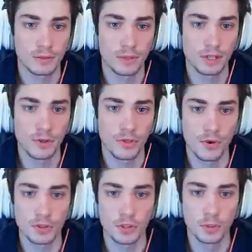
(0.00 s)
We're going to do
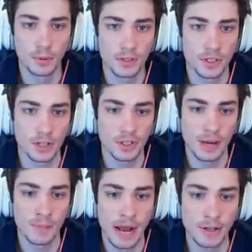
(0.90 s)
throw two plus
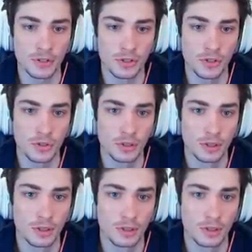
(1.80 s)
touchdown passes.